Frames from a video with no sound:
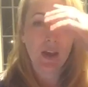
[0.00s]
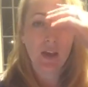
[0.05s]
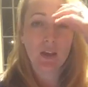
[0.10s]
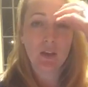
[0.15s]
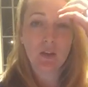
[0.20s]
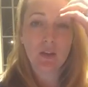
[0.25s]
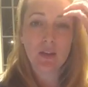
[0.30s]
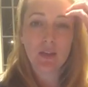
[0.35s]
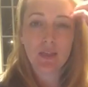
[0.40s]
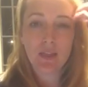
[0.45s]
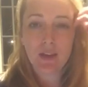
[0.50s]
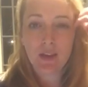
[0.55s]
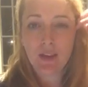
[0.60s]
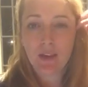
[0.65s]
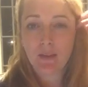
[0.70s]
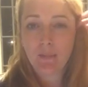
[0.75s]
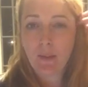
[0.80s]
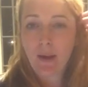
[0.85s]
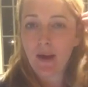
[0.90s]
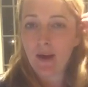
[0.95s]
And you can
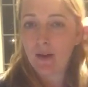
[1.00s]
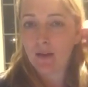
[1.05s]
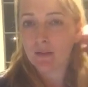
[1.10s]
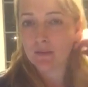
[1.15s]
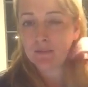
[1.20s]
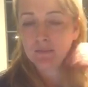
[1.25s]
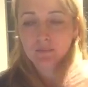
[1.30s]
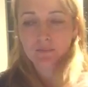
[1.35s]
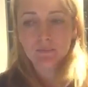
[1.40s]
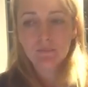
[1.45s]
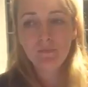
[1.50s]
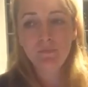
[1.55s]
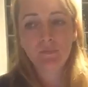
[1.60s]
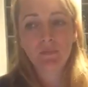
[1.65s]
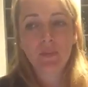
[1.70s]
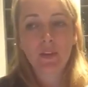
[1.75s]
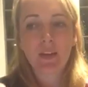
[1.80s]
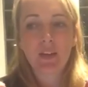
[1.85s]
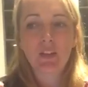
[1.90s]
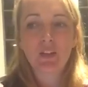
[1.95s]
think about
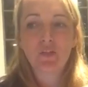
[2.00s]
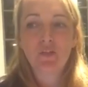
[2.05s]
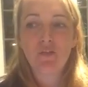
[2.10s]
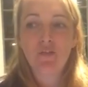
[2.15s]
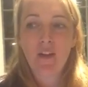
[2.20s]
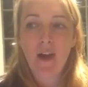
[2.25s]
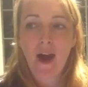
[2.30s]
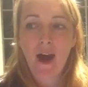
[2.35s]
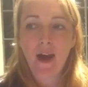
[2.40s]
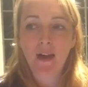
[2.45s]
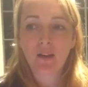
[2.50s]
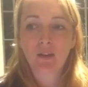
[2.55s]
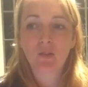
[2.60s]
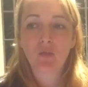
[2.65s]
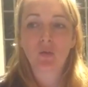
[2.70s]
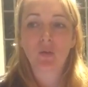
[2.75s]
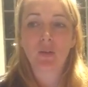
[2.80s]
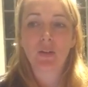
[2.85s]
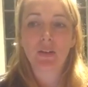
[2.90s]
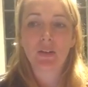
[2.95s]
each
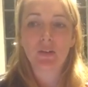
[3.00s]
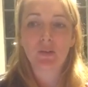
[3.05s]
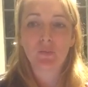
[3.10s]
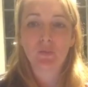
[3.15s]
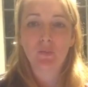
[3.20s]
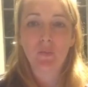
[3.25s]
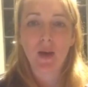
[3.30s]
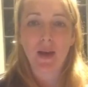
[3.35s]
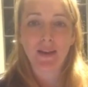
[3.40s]
fact or each